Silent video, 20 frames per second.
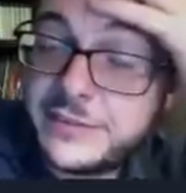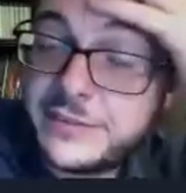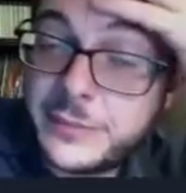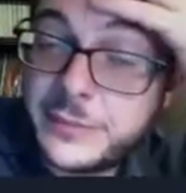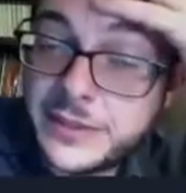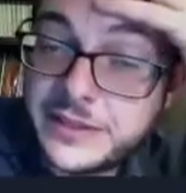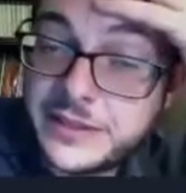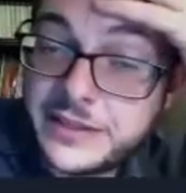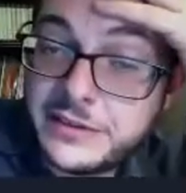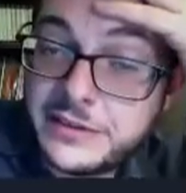
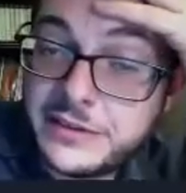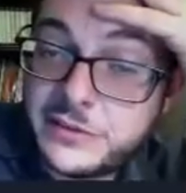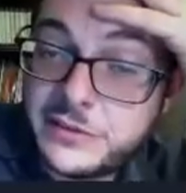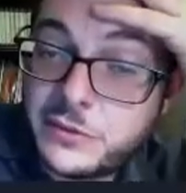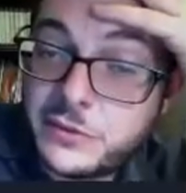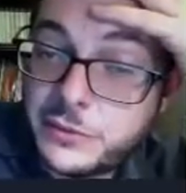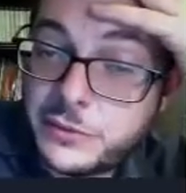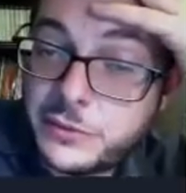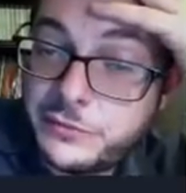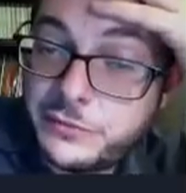but in the
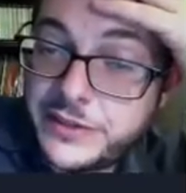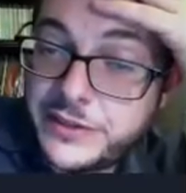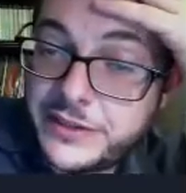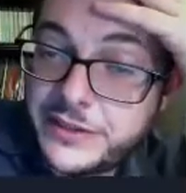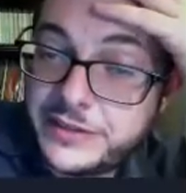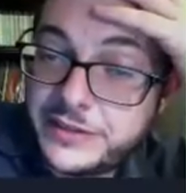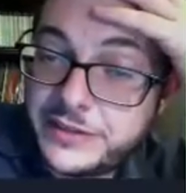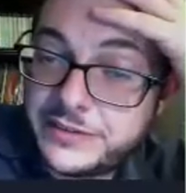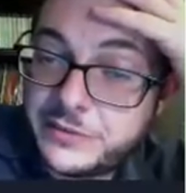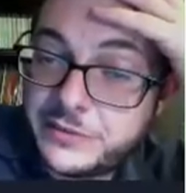
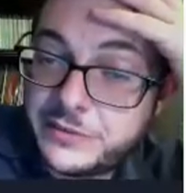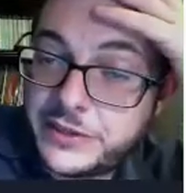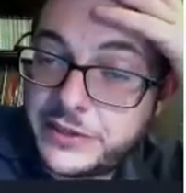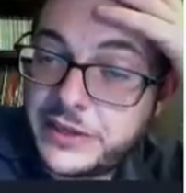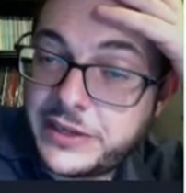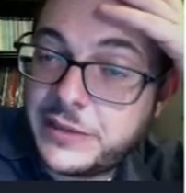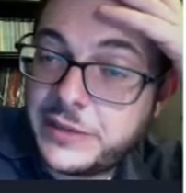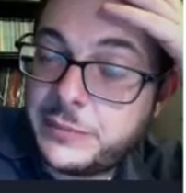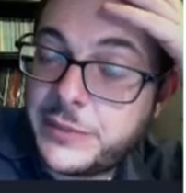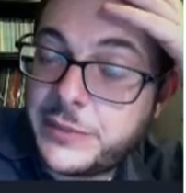thrombophilia
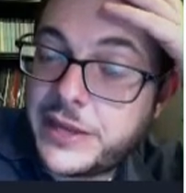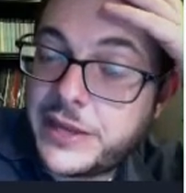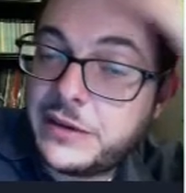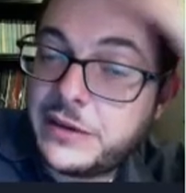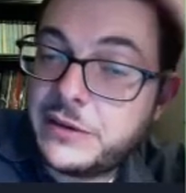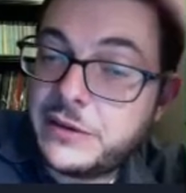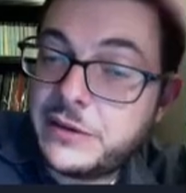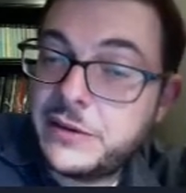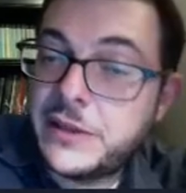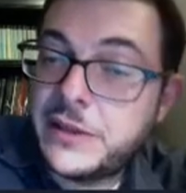screening
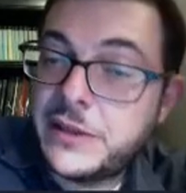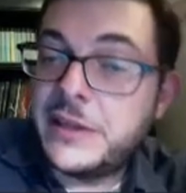panel,